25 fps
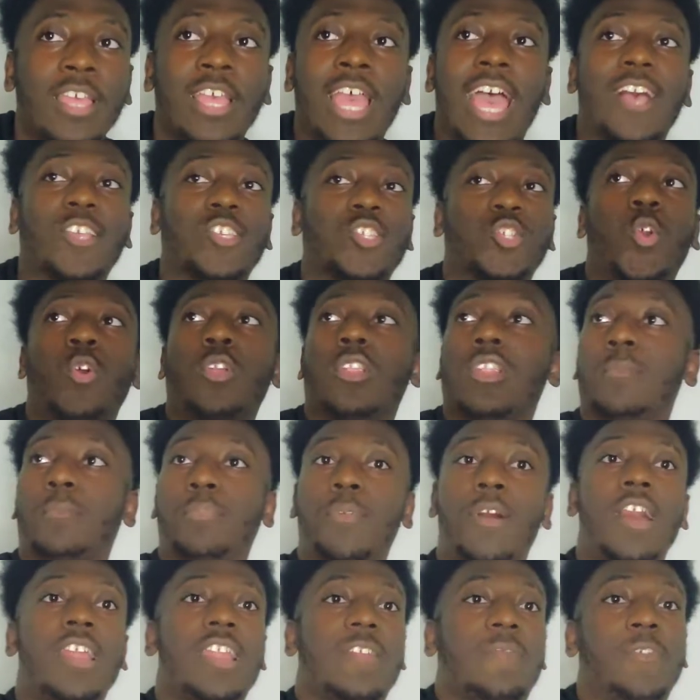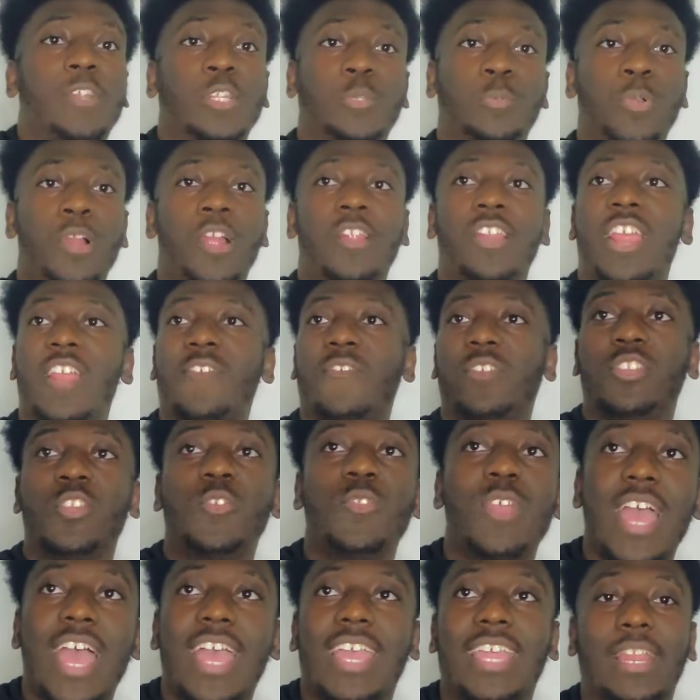outscored LeBron, the first player to ever do
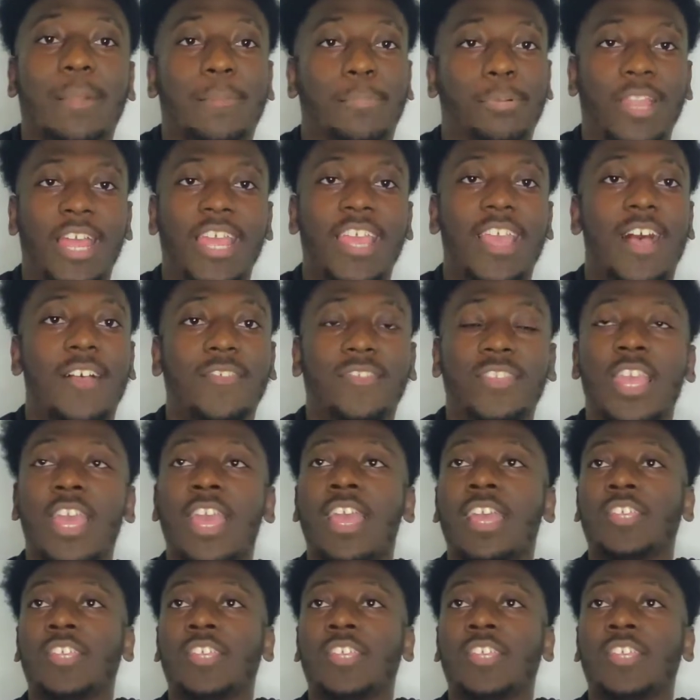that in the playoffs.